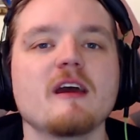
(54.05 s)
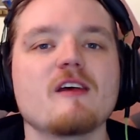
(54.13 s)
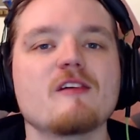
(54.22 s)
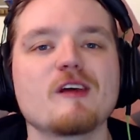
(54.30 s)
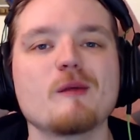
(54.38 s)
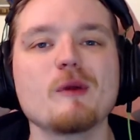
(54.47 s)

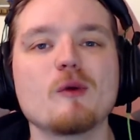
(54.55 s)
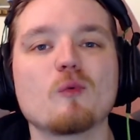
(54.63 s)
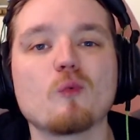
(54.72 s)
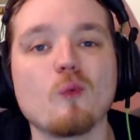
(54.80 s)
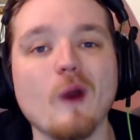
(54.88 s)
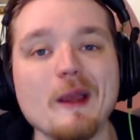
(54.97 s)
is going to be
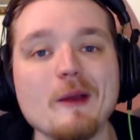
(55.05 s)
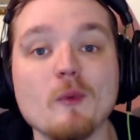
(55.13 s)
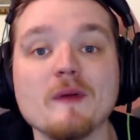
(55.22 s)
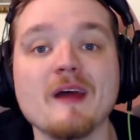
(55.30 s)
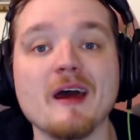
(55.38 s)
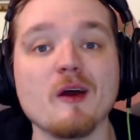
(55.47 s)
right
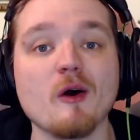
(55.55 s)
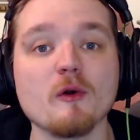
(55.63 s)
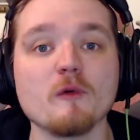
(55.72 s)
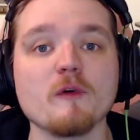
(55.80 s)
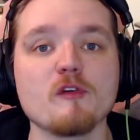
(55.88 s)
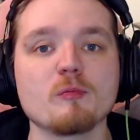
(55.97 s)
when that
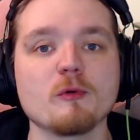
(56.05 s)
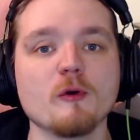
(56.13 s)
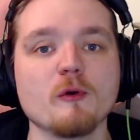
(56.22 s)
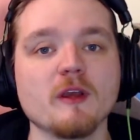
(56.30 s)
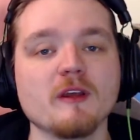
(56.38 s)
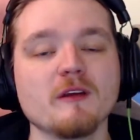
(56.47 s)
huddle is
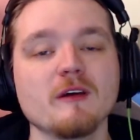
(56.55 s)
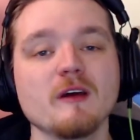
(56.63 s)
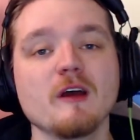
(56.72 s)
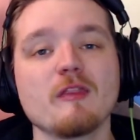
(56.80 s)
broken.